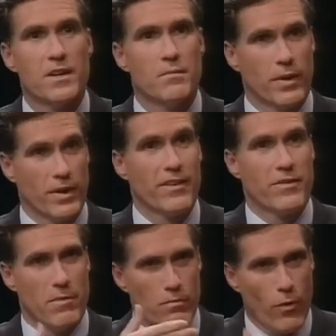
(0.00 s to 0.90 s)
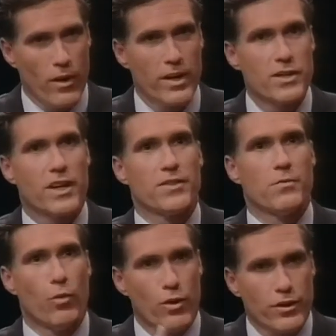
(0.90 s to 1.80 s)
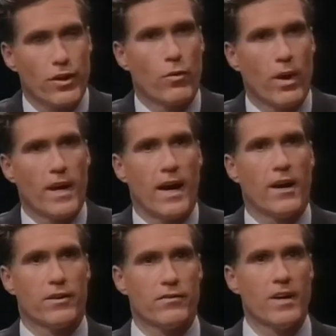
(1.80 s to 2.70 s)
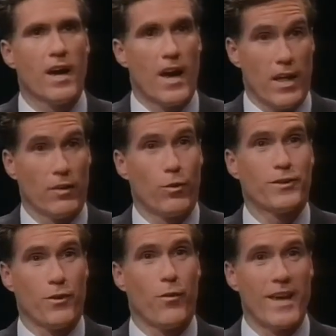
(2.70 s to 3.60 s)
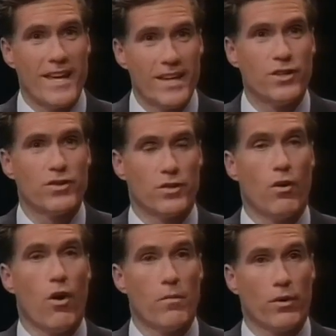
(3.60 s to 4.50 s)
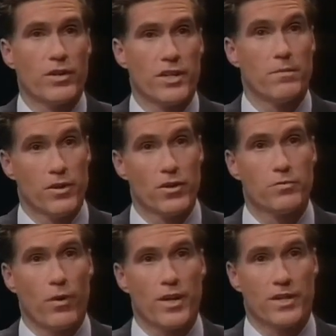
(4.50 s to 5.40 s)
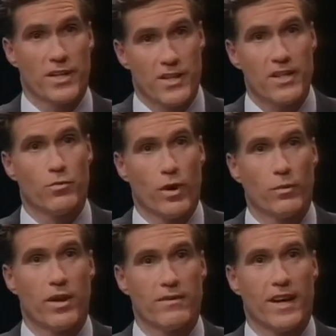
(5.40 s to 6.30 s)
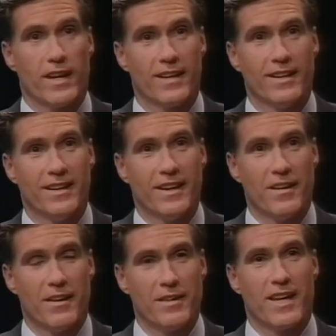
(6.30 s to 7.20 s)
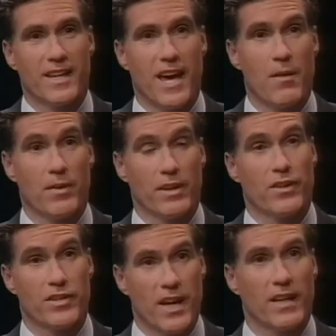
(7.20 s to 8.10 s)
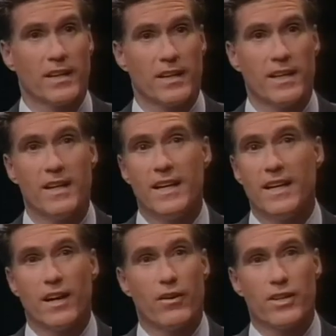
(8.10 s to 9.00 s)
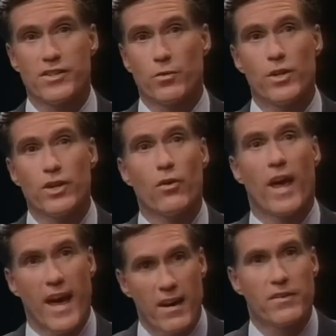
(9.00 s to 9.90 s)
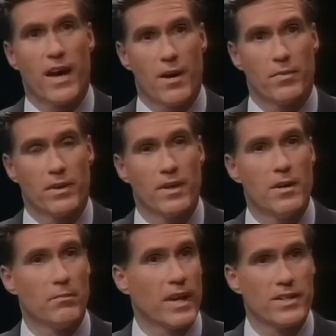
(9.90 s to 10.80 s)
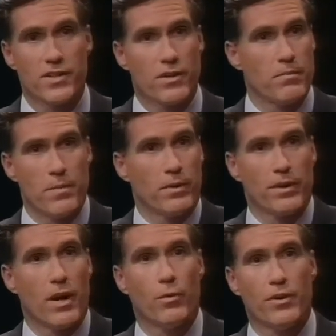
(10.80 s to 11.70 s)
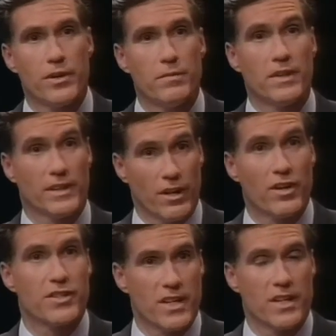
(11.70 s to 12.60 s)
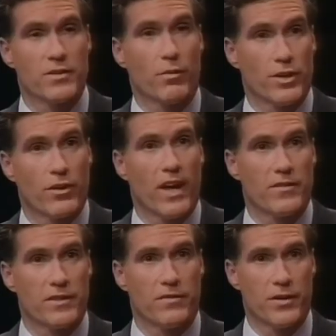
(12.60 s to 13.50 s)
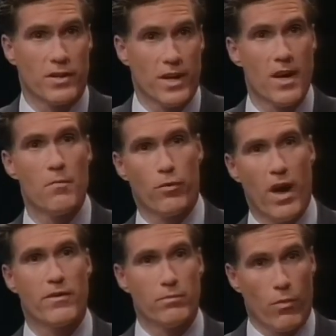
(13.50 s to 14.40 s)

but give them a mortgage, let them work their way out of and work their way into home ownership in those projects. That's one way of getting capital there. Secondly, in areas that we don't have capital, places that people are not willing to build in our cities, where we don't have sufficient private